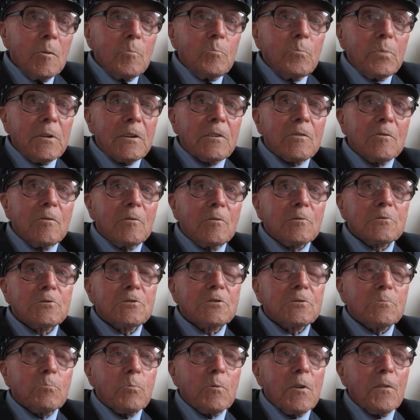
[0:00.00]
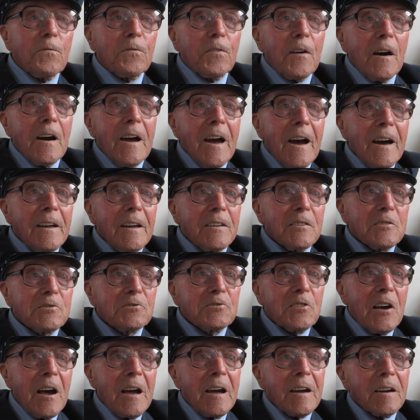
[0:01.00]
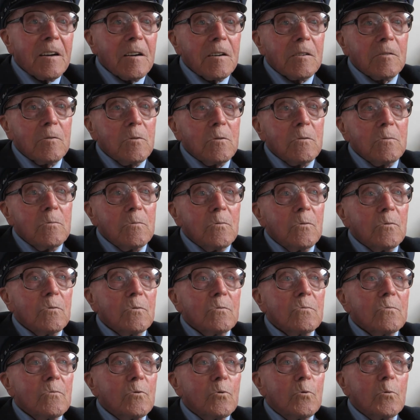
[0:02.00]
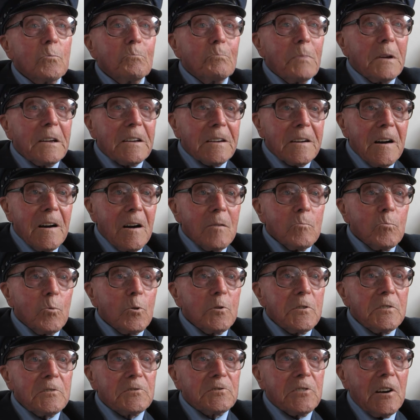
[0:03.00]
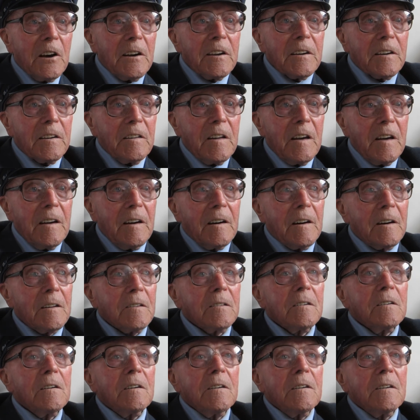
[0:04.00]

because if they had a tank or big gun wanted taken out,